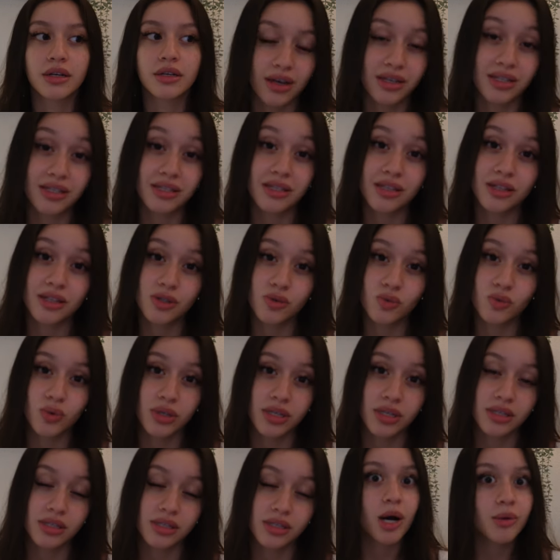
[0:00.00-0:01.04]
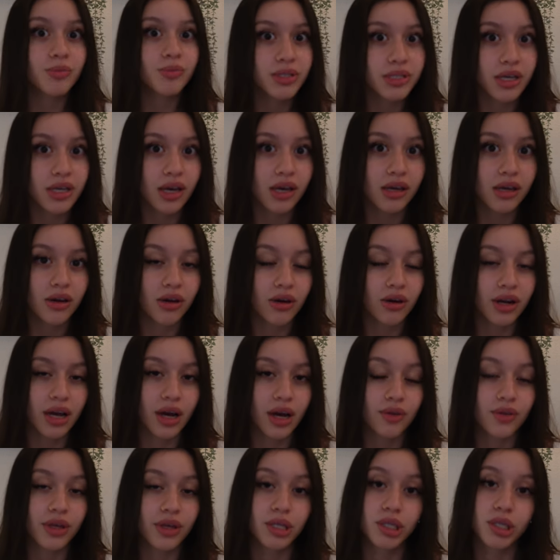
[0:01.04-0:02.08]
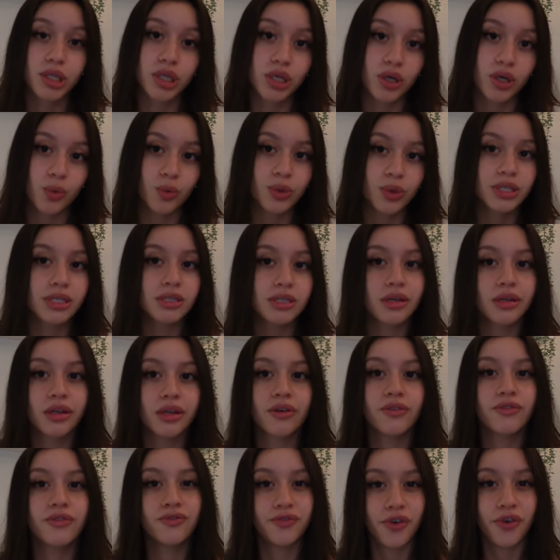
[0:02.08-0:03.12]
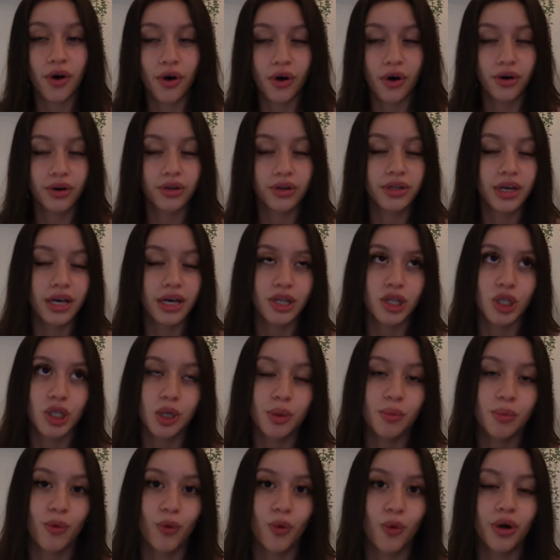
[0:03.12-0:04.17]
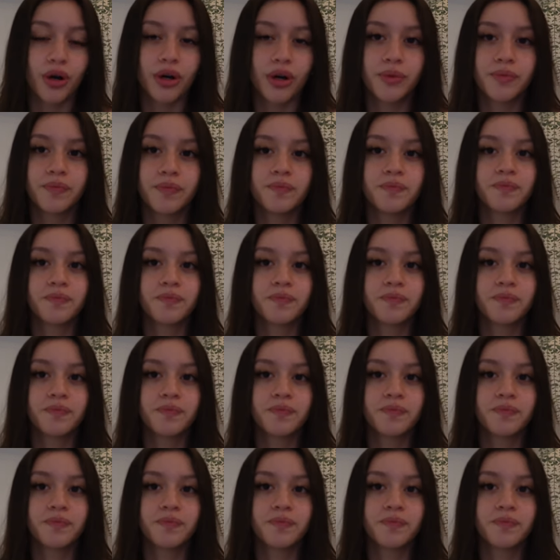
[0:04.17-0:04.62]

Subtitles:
a 6 weeks update on how they look once they like fall and look more